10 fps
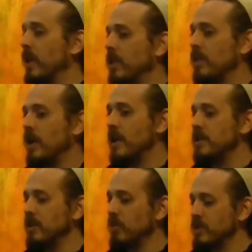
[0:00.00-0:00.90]
And the
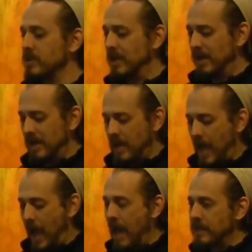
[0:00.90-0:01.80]
idea was
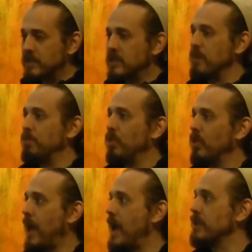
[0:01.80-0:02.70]
as
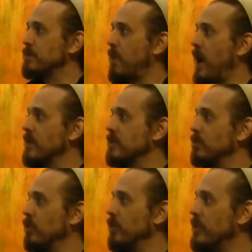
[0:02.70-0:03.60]
simple as
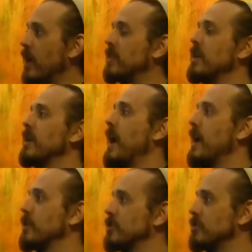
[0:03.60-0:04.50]
possible, nothing
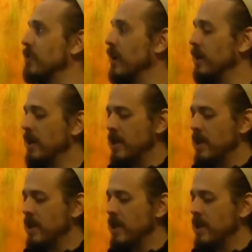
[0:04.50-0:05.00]
extra.